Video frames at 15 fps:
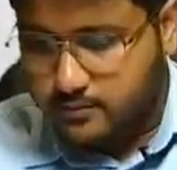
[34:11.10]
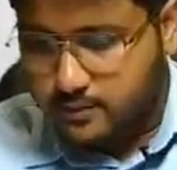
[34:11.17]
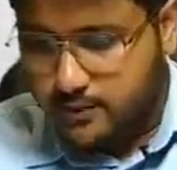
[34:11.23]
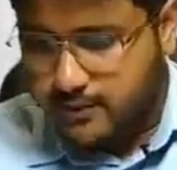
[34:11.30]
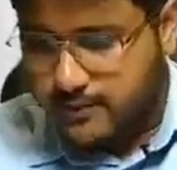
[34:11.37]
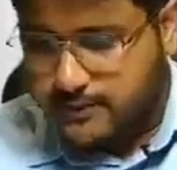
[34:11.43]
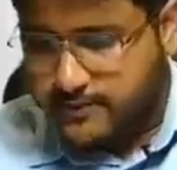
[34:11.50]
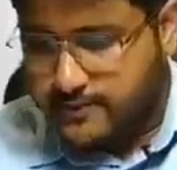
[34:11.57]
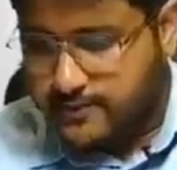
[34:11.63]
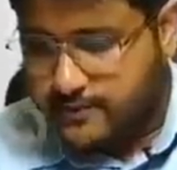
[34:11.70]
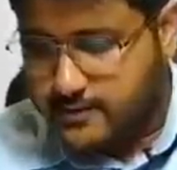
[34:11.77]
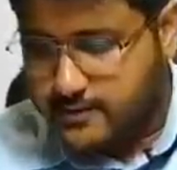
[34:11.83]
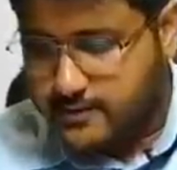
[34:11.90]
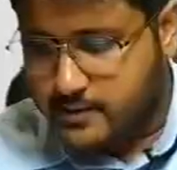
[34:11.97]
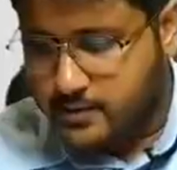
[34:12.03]

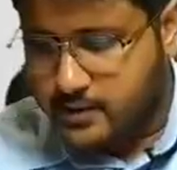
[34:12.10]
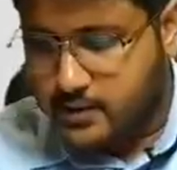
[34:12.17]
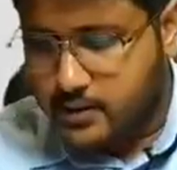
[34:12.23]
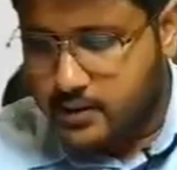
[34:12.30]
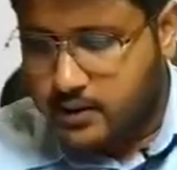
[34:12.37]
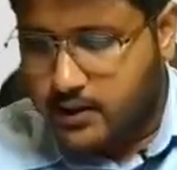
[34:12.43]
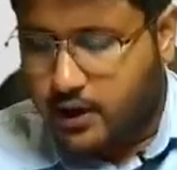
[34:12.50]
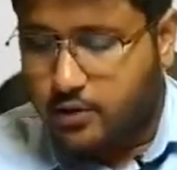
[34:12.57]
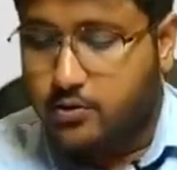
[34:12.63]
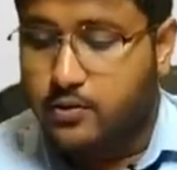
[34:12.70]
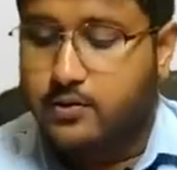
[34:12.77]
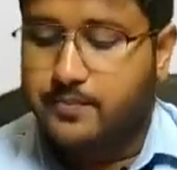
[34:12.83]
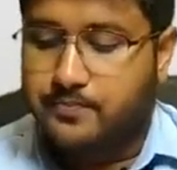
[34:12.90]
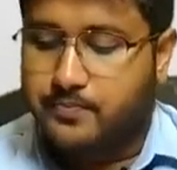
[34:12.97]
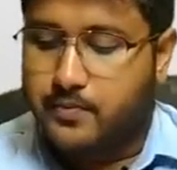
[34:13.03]
Yes. Now,
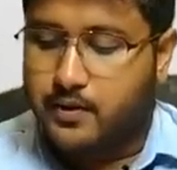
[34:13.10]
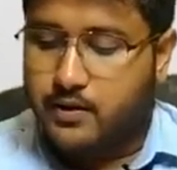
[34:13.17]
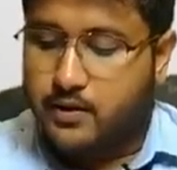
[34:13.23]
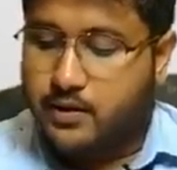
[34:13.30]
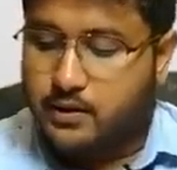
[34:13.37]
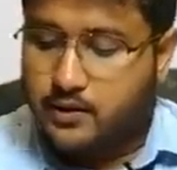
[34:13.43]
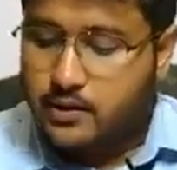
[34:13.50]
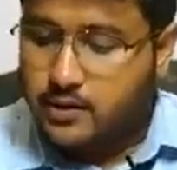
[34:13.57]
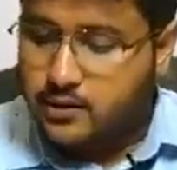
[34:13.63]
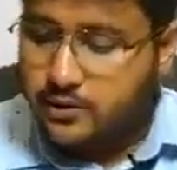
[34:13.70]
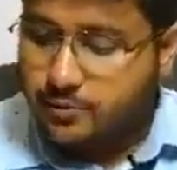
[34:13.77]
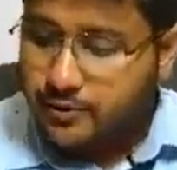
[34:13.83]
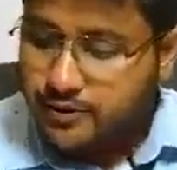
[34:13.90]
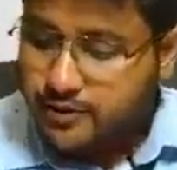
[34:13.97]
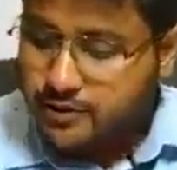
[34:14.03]
fifth
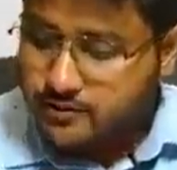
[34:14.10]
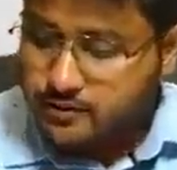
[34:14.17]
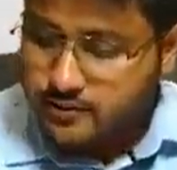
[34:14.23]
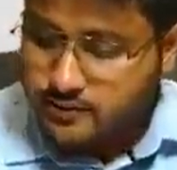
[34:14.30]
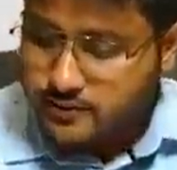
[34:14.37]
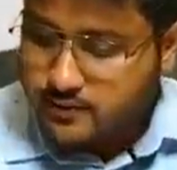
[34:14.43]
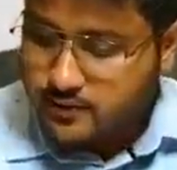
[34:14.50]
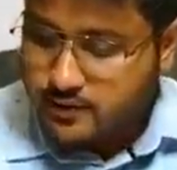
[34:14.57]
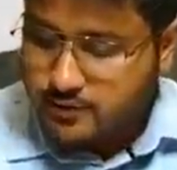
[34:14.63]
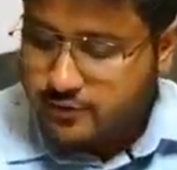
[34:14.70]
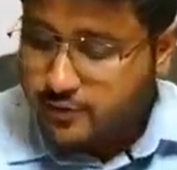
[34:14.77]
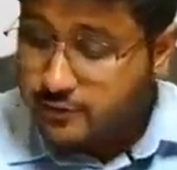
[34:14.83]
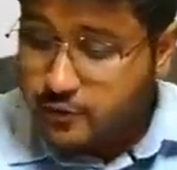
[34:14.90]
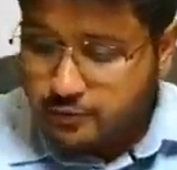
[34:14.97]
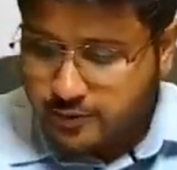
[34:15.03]
question
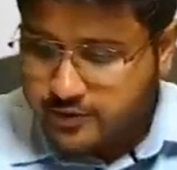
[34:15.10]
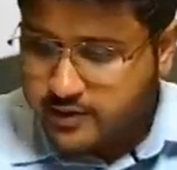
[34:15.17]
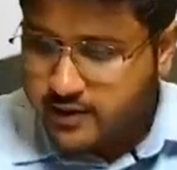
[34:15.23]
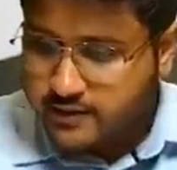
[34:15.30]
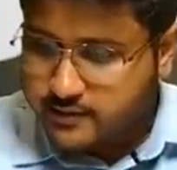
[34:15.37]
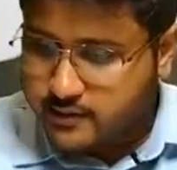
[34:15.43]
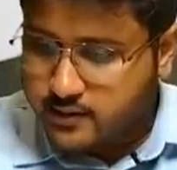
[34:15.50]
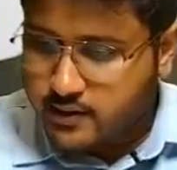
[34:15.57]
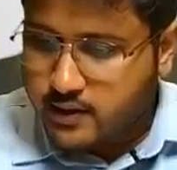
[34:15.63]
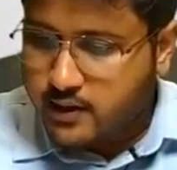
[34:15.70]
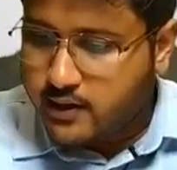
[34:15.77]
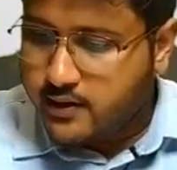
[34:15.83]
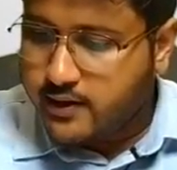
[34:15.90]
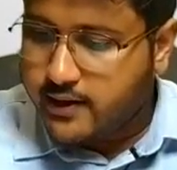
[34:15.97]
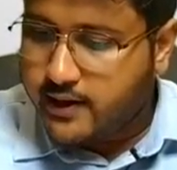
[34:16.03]
as
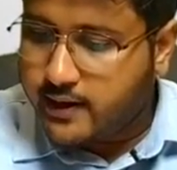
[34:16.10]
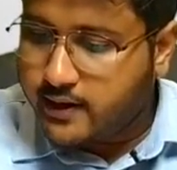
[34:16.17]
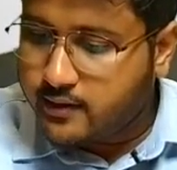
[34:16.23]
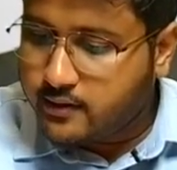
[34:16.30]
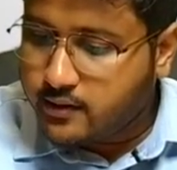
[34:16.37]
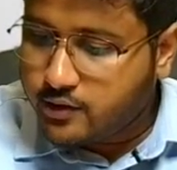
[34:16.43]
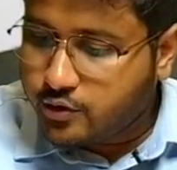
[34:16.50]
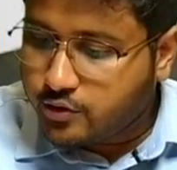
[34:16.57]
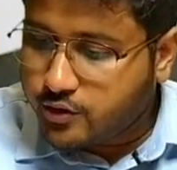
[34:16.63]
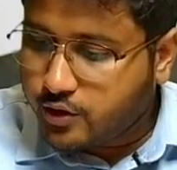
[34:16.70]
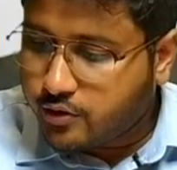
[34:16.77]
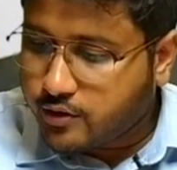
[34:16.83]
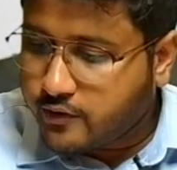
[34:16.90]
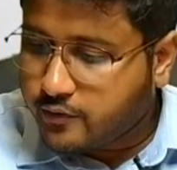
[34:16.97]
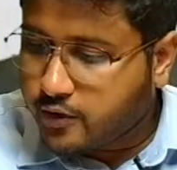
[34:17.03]
in
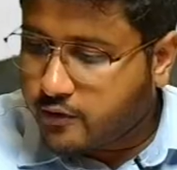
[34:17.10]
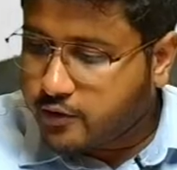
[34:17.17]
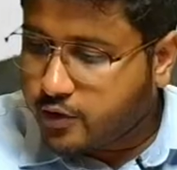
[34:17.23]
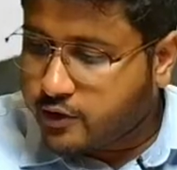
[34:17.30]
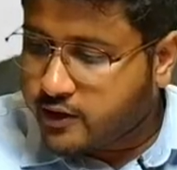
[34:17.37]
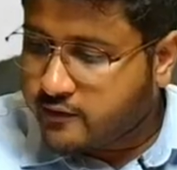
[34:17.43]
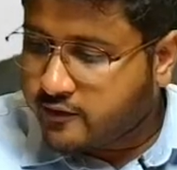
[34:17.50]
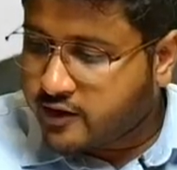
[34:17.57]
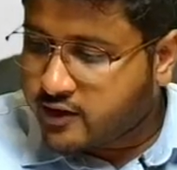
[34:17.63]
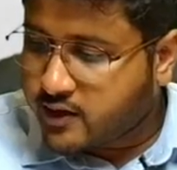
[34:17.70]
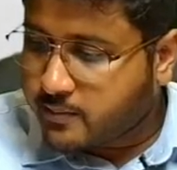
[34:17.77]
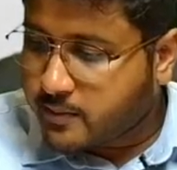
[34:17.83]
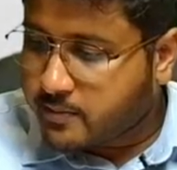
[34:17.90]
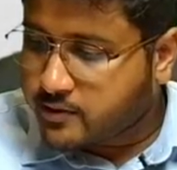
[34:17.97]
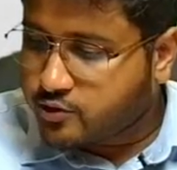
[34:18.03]
your review of the audit
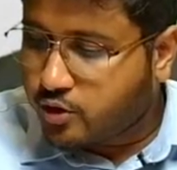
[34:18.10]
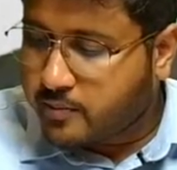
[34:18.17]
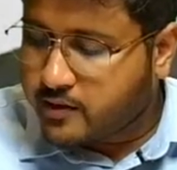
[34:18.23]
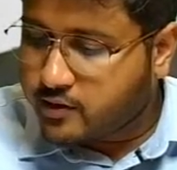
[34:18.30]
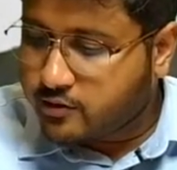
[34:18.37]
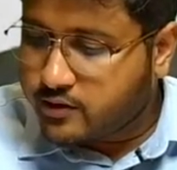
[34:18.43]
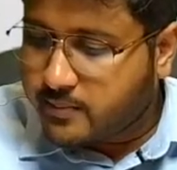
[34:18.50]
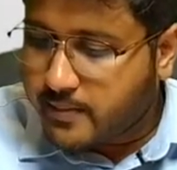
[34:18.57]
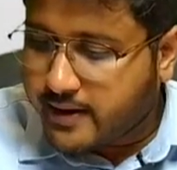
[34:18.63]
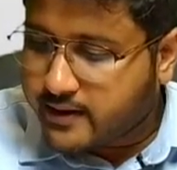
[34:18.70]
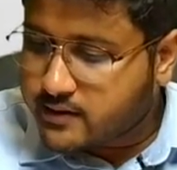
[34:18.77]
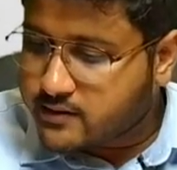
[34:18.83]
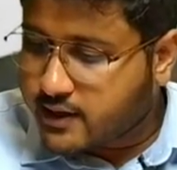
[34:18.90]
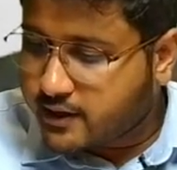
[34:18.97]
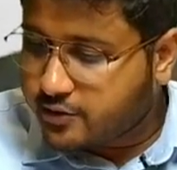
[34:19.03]
working papers, comment on the
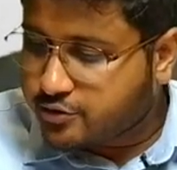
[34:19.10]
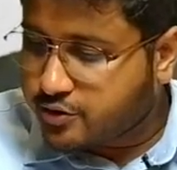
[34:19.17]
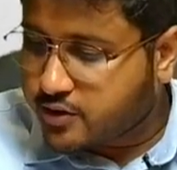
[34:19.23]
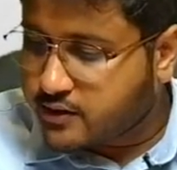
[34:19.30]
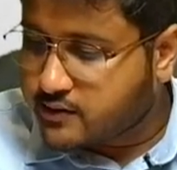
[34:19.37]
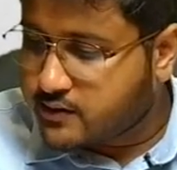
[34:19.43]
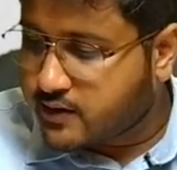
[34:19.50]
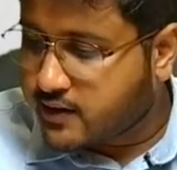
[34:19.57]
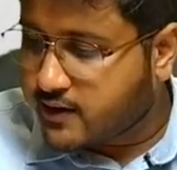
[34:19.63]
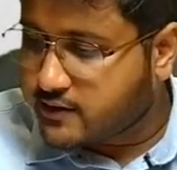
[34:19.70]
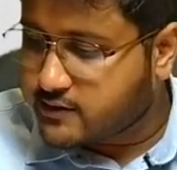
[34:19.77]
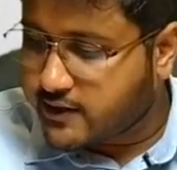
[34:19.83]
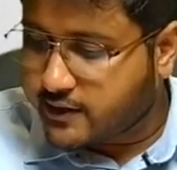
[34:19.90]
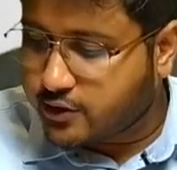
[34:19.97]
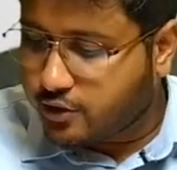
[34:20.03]
matters that you should consider and
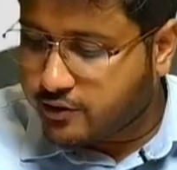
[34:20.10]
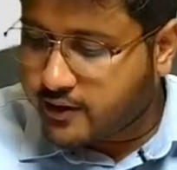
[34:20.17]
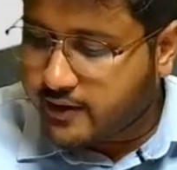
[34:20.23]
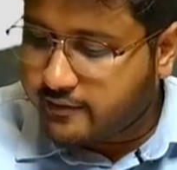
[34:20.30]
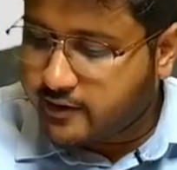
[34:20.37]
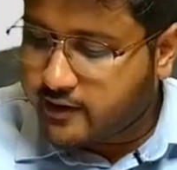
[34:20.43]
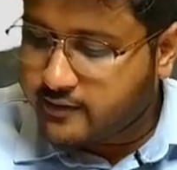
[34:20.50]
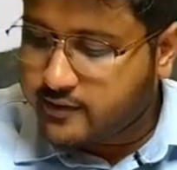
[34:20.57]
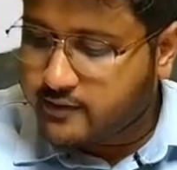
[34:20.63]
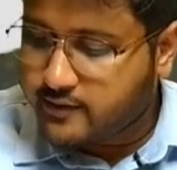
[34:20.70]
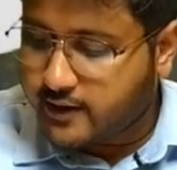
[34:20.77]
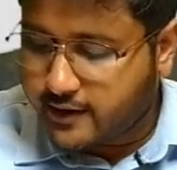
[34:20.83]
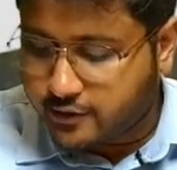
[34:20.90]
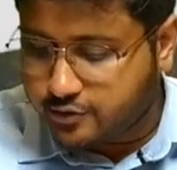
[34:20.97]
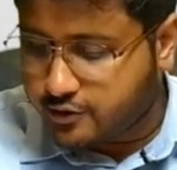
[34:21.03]
state the audit evidences
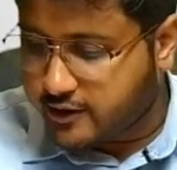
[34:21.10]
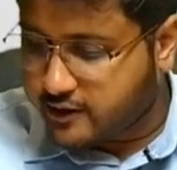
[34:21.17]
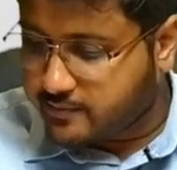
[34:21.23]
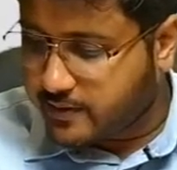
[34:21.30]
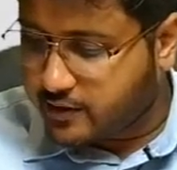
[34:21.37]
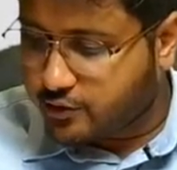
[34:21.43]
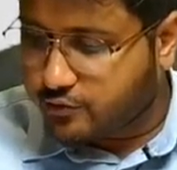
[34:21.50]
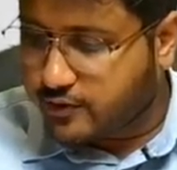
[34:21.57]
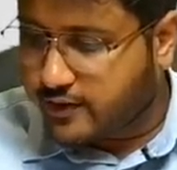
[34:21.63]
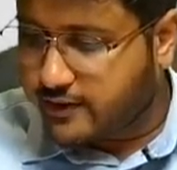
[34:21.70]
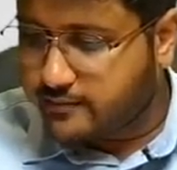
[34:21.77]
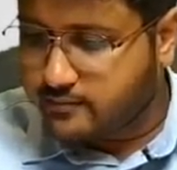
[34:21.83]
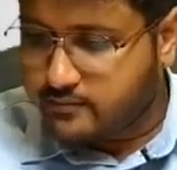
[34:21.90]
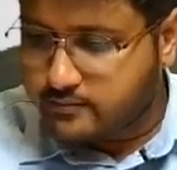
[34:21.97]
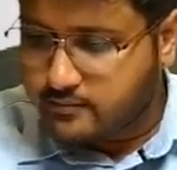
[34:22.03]
that you should expect to
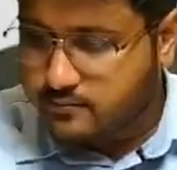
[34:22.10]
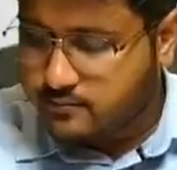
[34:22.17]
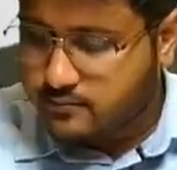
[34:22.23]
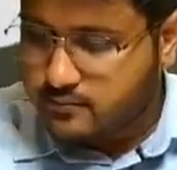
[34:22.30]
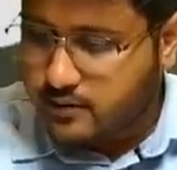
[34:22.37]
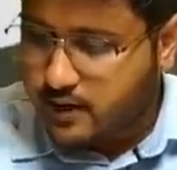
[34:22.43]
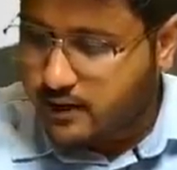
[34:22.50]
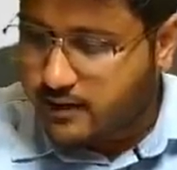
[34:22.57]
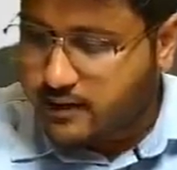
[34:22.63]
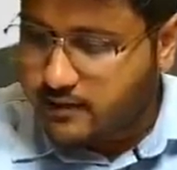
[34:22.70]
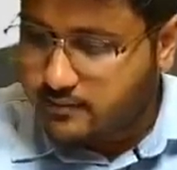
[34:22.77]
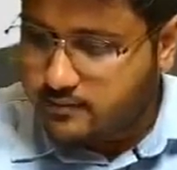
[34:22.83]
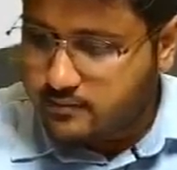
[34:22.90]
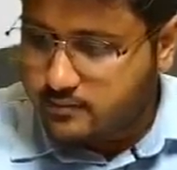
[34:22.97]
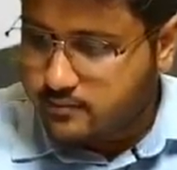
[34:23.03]
find.
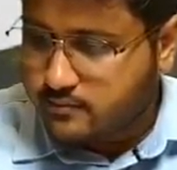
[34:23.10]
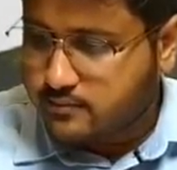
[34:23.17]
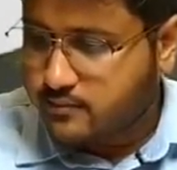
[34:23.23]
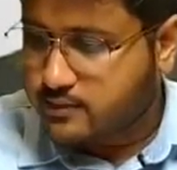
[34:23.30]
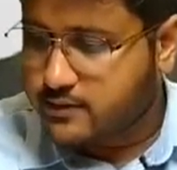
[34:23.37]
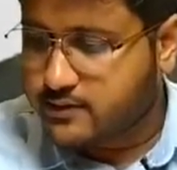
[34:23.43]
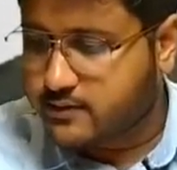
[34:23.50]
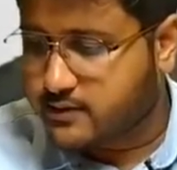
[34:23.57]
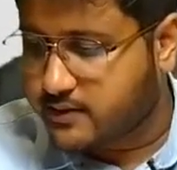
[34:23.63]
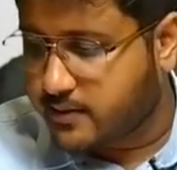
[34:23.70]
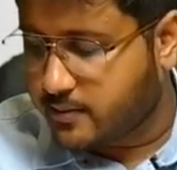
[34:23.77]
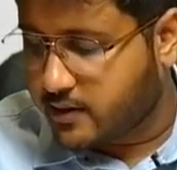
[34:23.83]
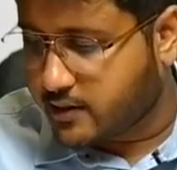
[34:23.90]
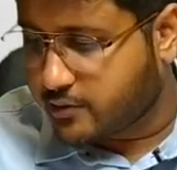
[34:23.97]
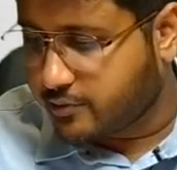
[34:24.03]
Again,
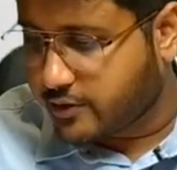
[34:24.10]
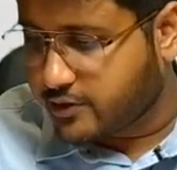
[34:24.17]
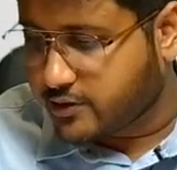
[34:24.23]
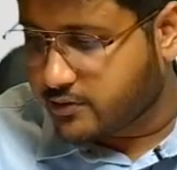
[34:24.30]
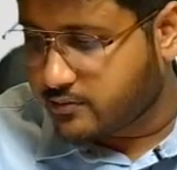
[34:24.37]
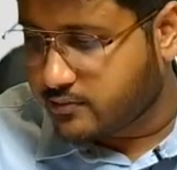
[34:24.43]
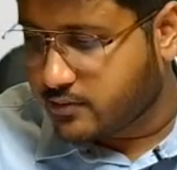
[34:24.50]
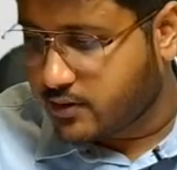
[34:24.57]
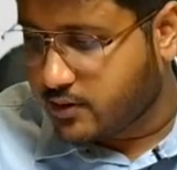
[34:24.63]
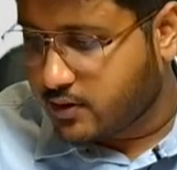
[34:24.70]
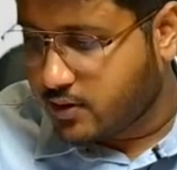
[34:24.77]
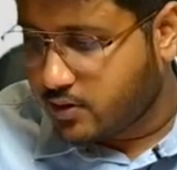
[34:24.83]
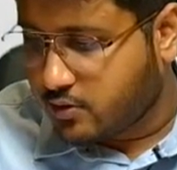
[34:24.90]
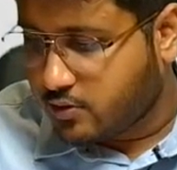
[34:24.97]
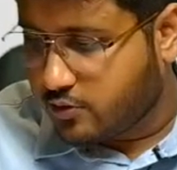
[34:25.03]
similar question,
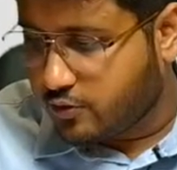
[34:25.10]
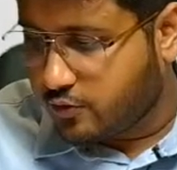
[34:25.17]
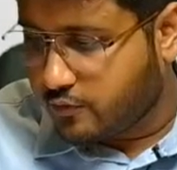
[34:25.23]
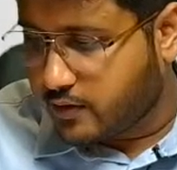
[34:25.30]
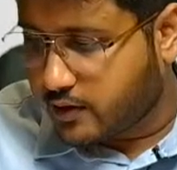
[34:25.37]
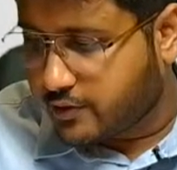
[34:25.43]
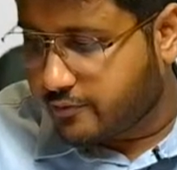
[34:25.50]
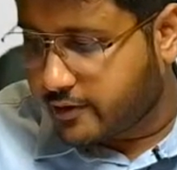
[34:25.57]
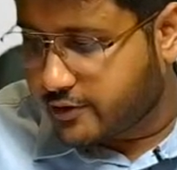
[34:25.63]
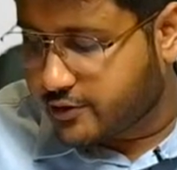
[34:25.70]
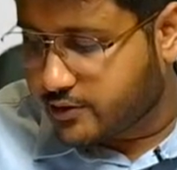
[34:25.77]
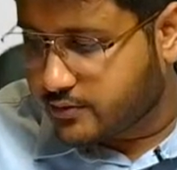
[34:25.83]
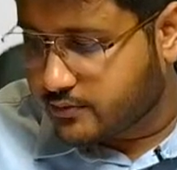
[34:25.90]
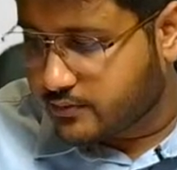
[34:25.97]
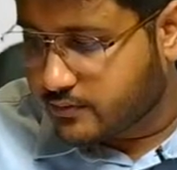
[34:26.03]
homework
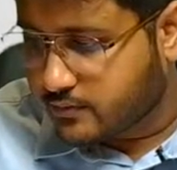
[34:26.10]
question,